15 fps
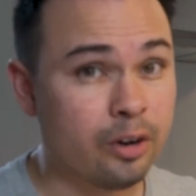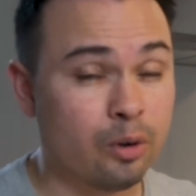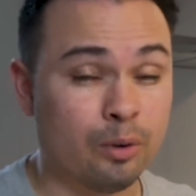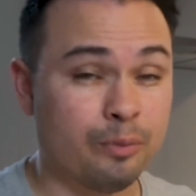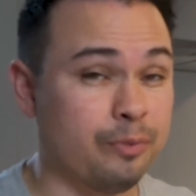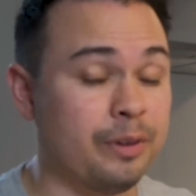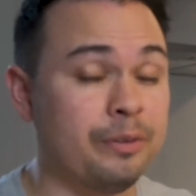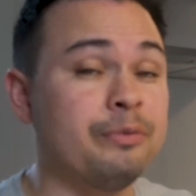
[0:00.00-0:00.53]
or
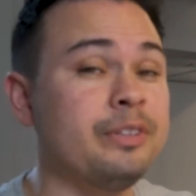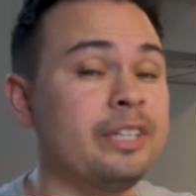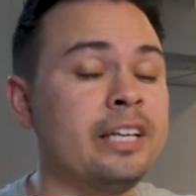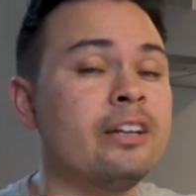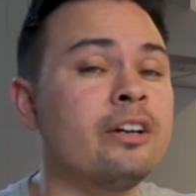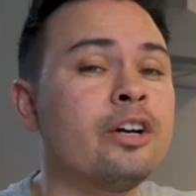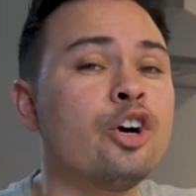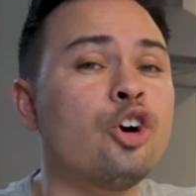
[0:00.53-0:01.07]

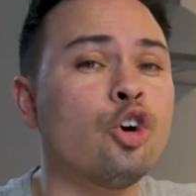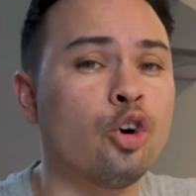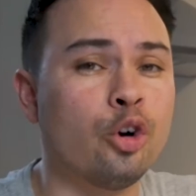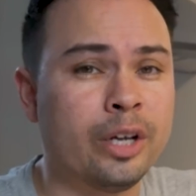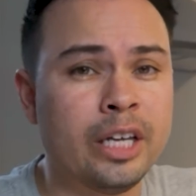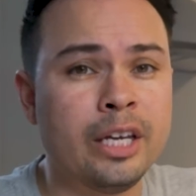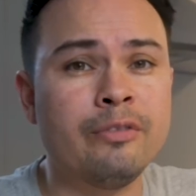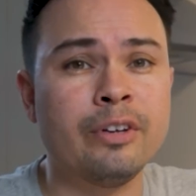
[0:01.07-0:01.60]
15
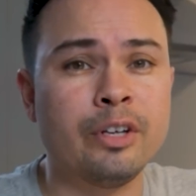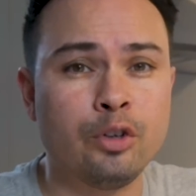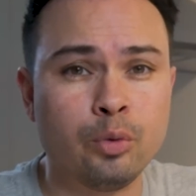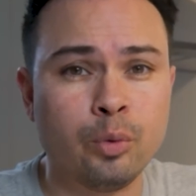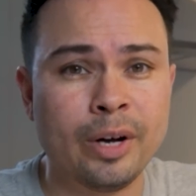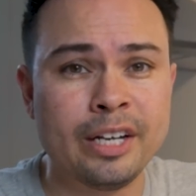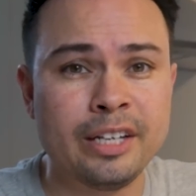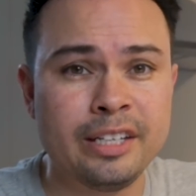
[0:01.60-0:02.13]
or even
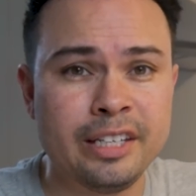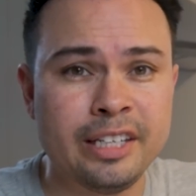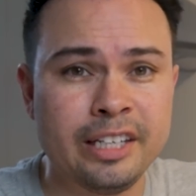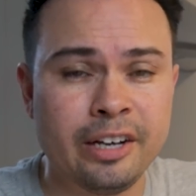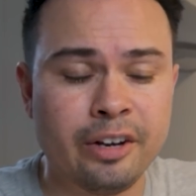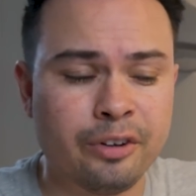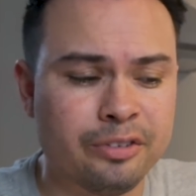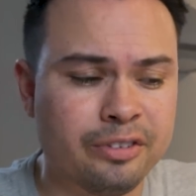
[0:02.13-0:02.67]
20
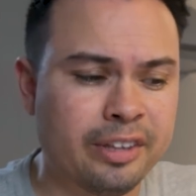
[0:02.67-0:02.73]
years,